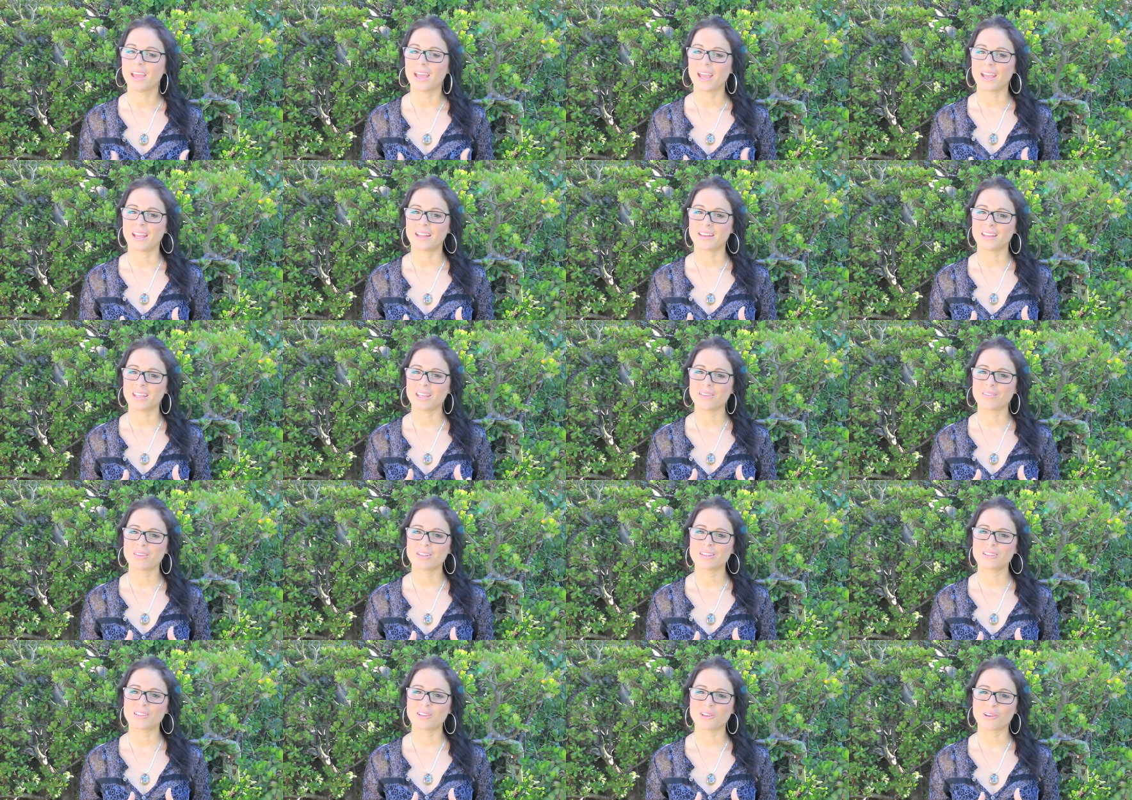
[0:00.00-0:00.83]
And
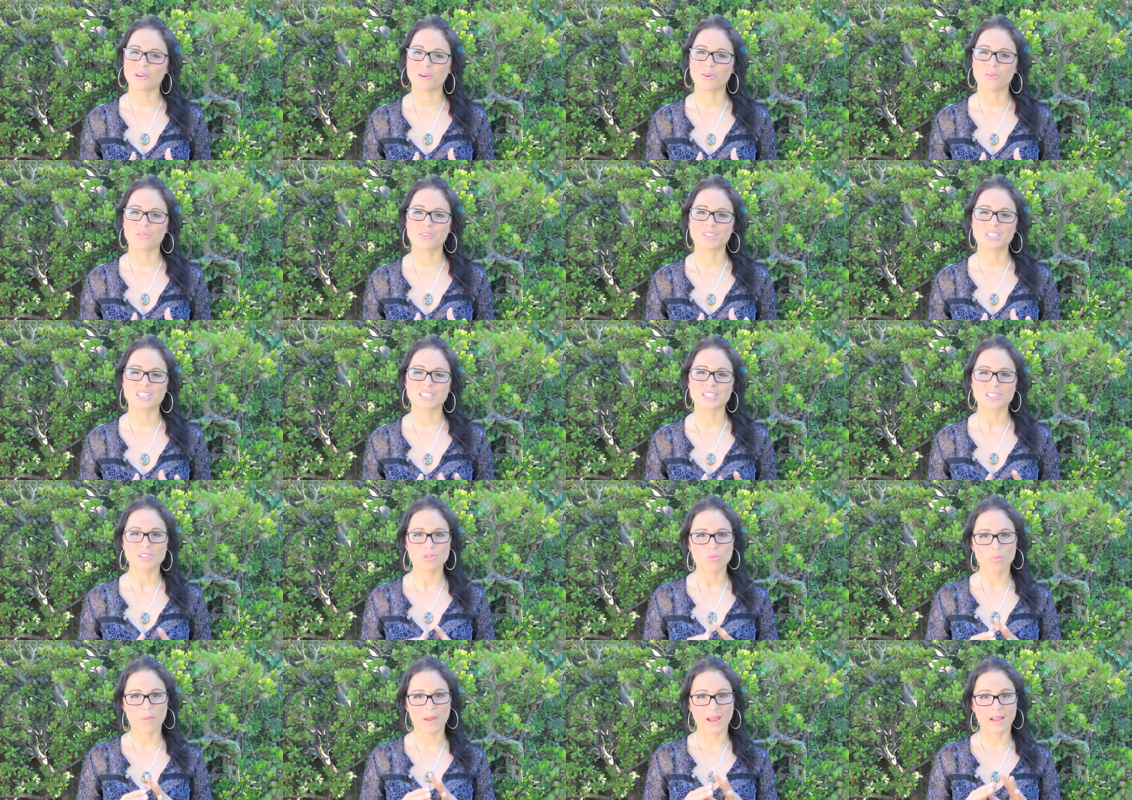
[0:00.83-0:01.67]
even though we
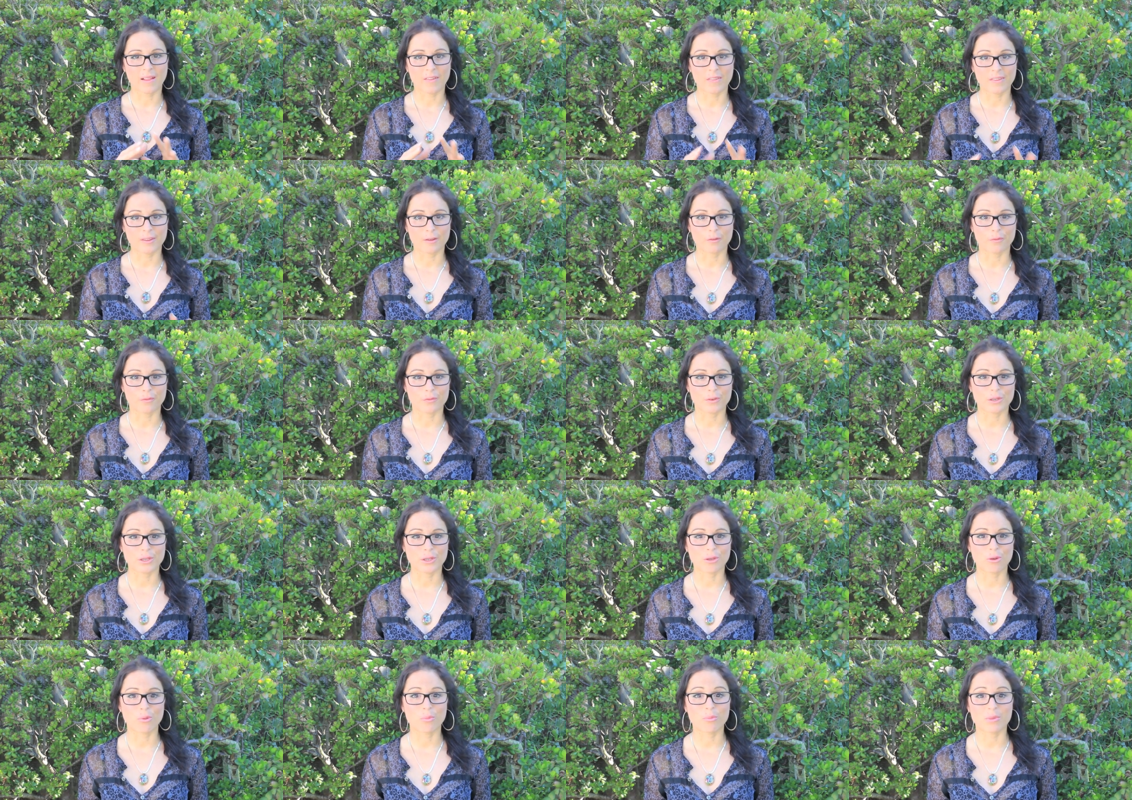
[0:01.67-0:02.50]
just spent a
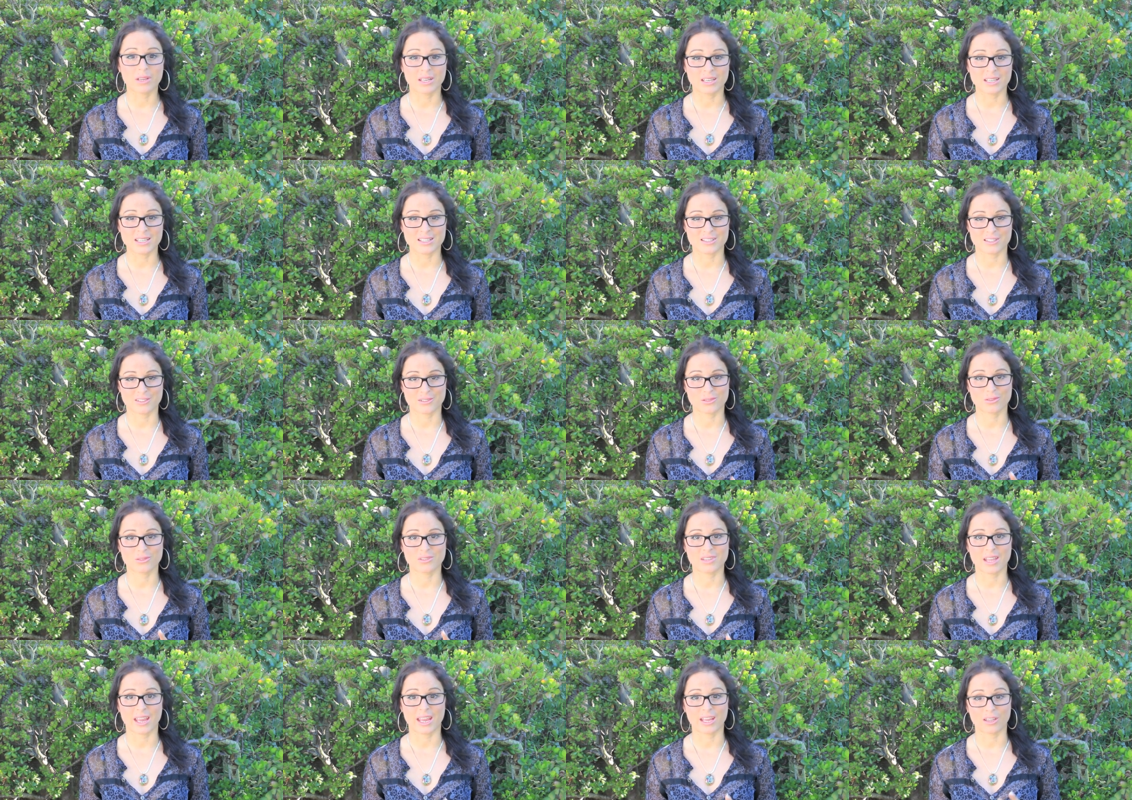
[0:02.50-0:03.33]
few minutes
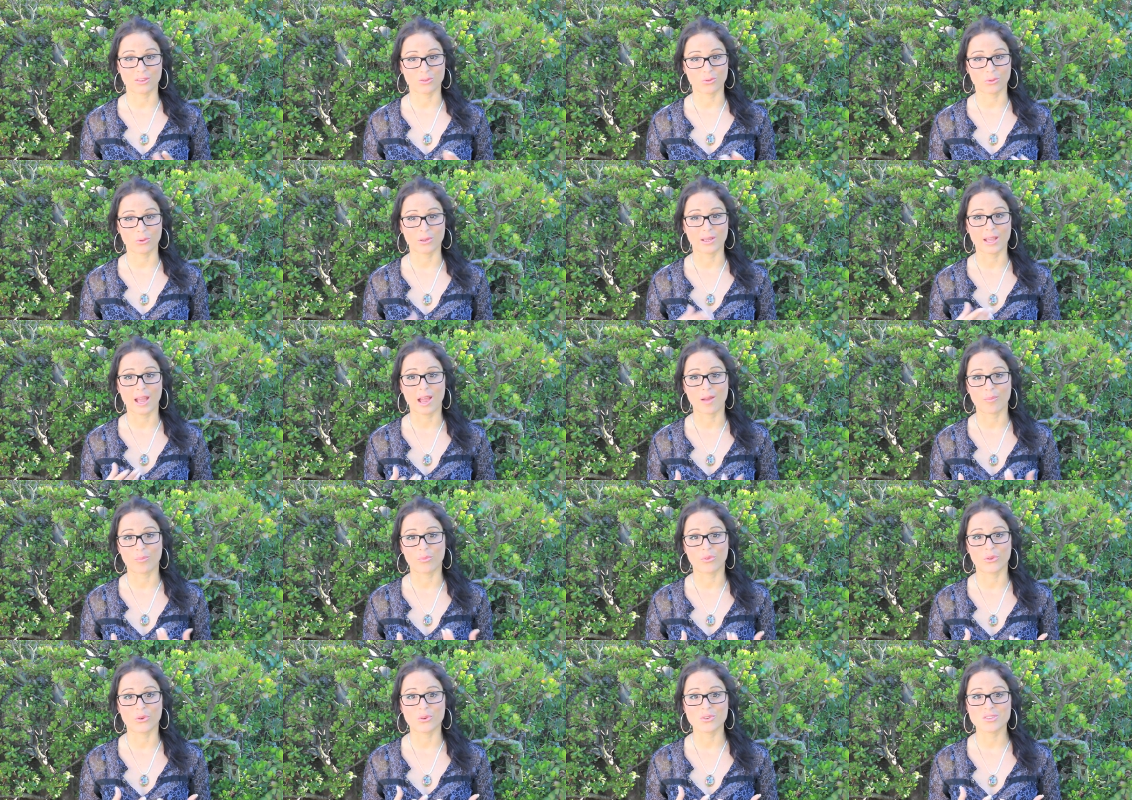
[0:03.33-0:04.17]
today doing
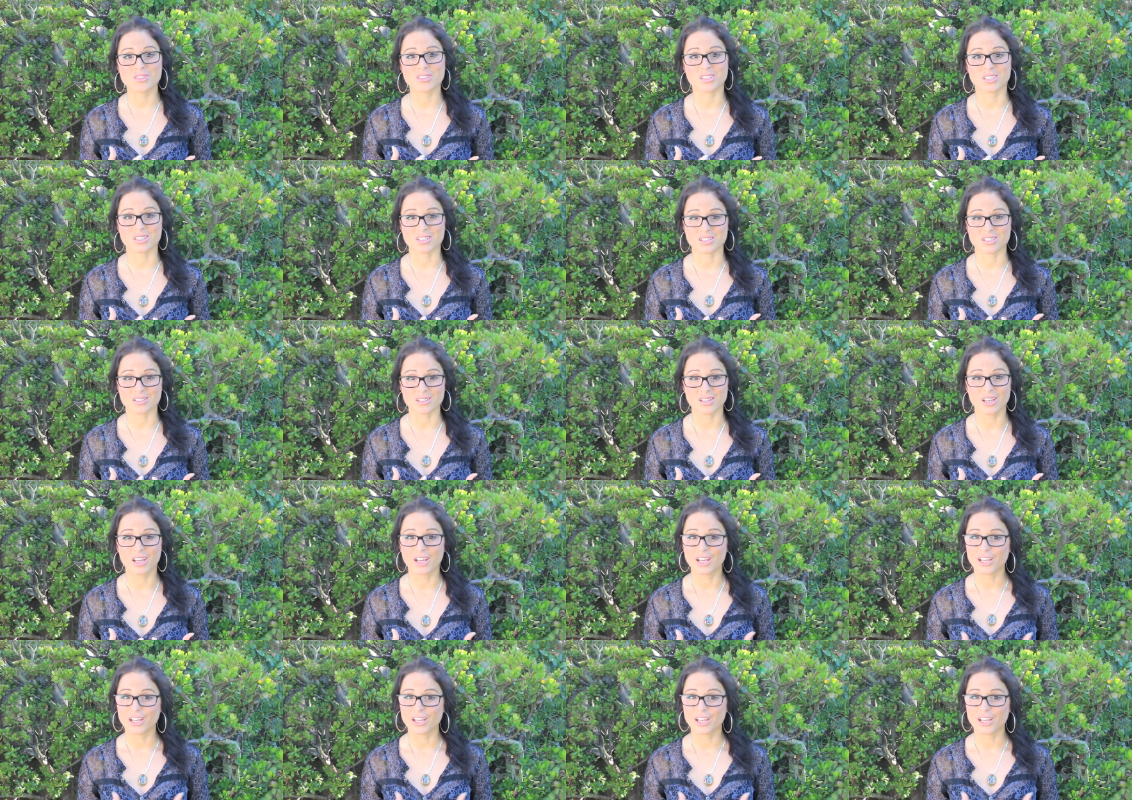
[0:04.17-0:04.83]
hypnosis,